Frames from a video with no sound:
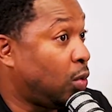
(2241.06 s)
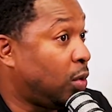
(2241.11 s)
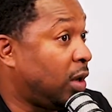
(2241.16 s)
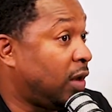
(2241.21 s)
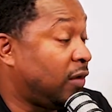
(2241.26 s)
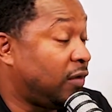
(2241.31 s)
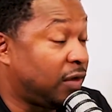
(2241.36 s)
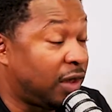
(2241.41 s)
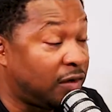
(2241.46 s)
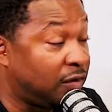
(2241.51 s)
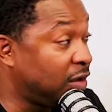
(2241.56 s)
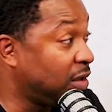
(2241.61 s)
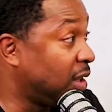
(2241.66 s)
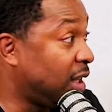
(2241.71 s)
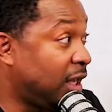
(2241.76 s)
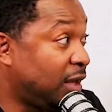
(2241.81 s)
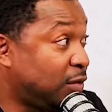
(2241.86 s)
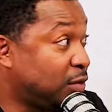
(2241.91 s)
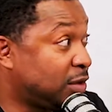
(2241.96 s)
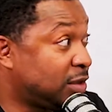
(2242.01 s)
if
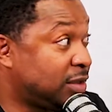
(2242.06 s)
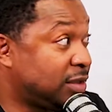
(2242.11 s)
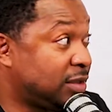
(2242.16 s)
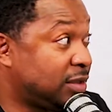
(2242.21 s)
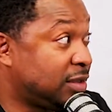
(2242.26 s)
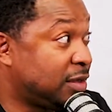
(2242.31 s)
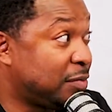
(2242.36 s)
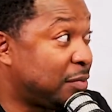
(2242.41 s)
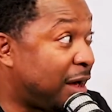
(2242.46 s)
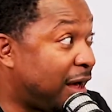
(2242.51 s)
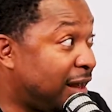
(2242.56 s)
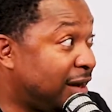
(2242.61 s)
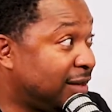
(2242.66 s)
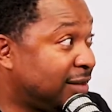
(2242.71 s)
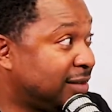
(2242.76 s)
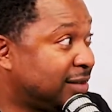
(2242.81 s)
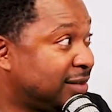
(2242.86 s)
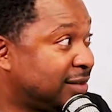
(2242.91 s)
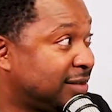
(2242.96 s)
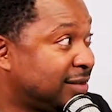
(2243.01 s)
everything was
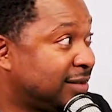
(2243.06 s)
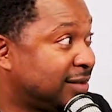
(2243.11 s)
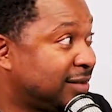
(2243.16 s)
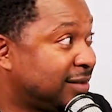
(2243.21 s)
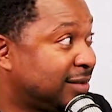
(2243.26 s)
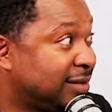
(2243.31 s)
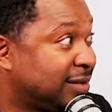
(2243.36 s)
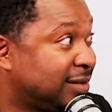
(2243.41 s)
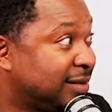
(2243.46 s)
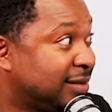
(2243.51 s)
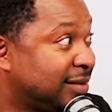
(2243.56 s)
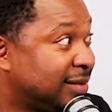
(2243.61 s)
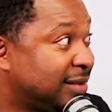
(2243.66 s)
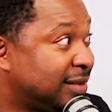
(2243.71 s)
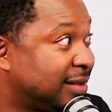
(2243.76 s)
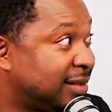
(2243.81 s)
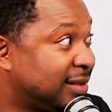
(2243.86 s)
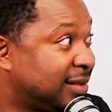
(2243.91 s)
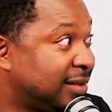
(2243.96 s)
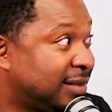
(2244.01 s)
demolished,
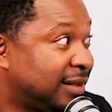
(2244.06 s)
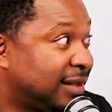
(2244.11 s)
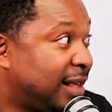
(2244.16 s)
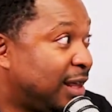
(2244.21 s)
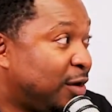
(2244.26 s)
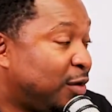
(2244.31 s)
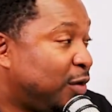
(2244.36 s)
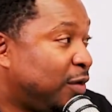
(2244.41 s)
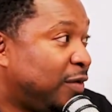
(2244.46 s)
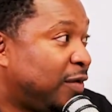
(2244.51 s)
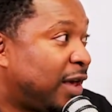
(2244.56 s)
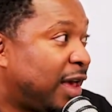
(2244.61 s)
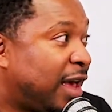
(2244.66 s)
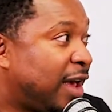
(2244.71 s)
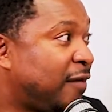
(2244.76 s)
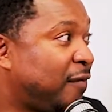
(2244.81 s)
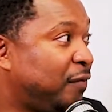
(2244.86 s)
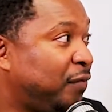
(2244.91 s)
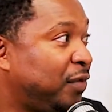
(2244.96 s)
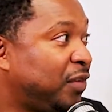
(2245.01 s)
they don't even
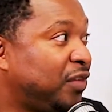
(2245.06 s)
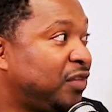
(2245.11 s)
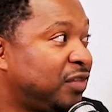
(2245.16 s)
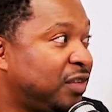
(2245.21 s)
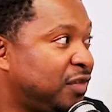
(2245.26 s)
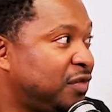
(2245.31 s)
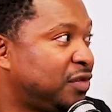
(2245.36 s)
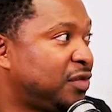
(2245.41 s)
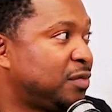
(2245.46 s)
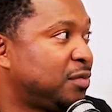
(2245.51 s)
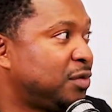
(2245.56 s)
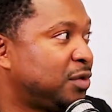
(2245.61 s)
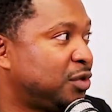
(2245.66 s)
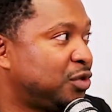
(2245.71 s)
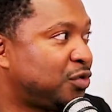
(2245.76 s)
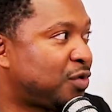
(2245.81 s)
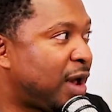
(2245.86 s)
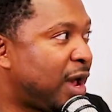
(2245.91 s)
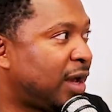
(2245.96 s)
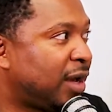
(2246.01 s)
have the system to
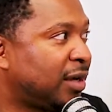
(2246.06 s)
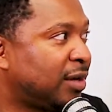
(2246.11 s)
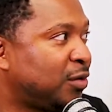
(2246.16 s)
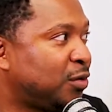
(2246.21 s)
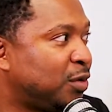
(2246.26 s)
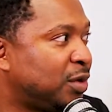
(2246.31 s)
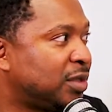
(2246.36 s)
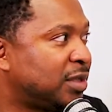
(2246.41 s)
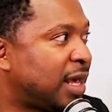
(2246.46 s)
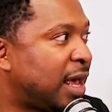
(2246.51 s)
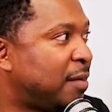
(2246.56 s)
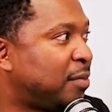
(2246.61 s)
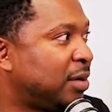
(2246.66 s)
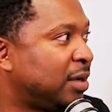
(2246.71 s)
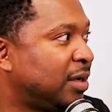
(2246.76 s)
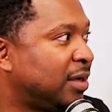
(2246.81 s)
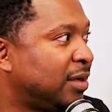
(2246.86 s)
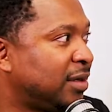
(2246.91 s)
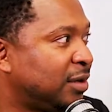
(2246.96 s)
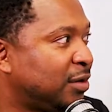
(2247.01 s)
track what's
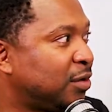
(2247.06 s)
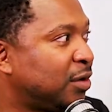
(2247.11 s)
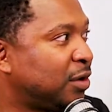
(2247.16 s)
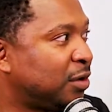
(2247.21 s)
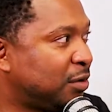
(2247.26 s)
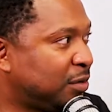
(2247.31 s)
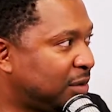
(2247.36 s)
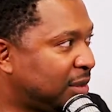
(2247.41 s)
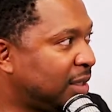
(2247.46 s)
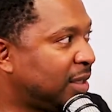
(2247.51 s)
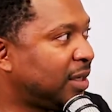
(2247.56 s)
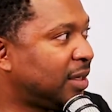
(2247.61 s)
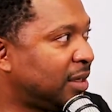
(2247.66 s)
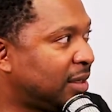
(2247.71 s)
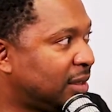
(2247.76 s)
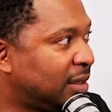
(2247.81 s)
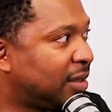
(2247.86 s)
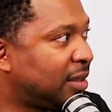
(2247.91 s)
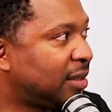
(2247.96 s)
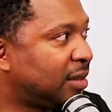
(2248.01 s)
happening. The banking
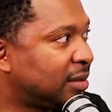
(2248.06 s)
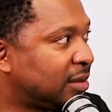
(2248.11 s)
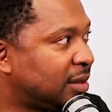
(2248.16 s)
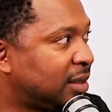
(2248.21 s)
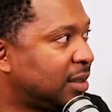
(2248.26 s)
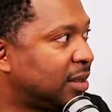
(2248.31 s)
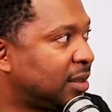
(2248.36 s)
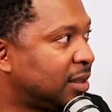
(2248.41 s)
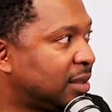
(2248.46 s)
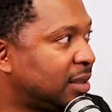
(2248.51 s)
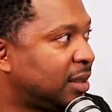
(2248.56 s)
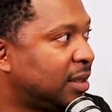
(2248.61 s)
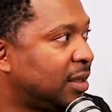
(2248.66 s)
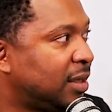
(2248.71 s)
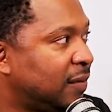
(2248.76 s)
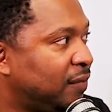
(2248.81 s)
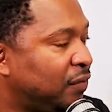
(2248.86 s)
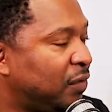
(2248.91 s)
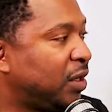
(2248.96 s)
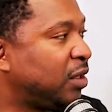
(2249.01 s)
system. Yeah.
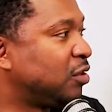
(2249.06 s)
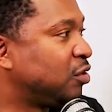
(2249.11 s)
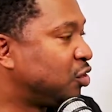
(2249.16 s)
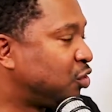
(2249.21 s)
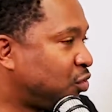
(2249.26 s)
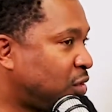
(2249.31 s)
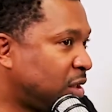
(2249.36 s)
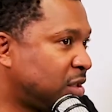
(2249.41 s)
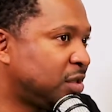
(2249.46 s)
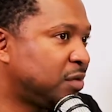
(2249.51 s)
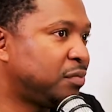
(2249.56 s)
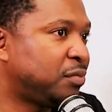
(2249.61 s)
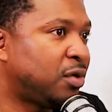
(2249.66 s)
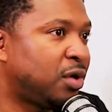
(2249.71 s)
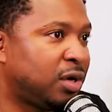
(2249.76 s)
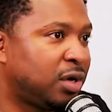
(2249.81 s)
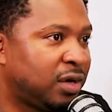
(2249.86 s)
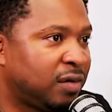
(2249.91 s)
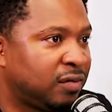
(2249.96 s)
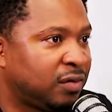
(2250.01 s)
The construction
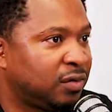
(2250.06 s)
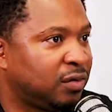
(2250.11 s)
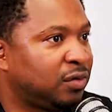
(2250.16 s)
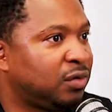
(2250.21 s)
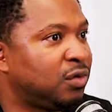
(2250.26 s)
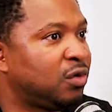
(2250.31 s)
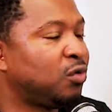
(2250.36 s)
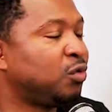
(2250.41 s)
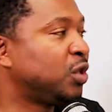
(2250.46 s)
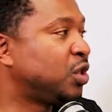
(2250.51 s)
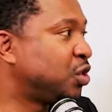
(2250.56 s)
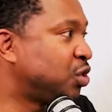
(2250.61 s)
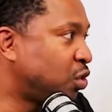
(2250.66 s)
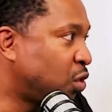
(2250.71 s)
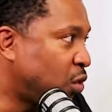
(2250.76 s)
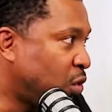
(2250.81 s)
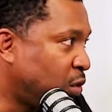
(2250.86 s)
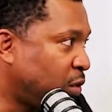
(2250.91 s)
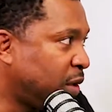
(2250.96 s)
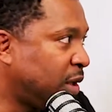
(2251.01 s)
part of it,
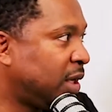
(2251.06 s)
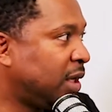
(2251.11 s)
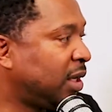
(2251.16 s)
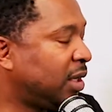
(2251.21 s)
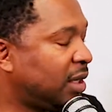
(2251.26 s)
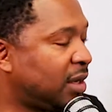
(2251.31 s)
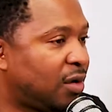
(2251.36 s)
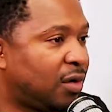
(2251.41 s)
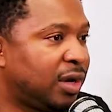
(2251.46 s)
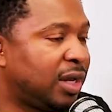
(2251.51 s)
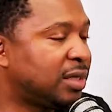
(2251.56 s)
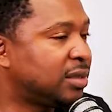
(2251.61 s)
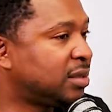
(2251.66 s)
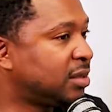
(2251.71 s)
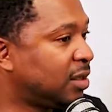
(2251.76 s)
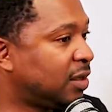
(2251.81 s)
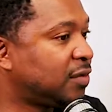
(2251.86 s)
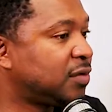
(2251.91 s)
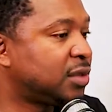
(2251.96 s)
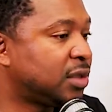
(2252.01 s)
restoring and all that
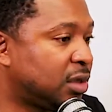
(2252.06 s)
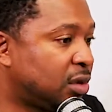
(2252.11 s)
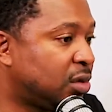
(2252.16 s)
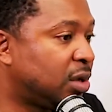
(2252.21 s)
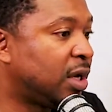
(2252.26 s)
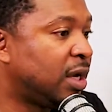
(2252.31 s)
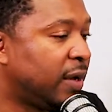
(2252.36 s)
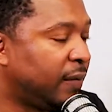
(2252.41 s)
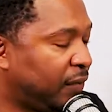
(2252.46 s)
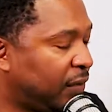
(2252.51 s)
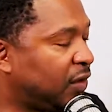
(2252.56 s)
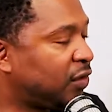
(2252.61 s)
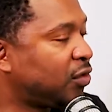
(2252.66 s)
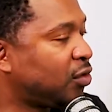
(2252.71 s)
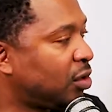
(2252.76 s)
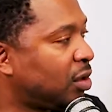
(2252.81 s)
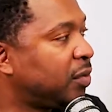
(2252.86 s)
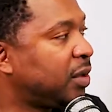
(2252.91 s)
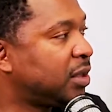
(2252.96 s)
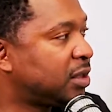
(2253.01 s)
stuff. So it's
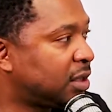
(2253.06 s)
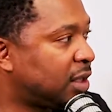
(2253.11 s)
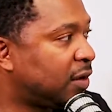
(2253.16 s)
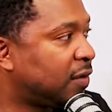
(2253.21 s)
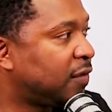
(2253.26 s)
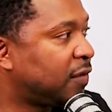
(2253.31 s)
going to be tough.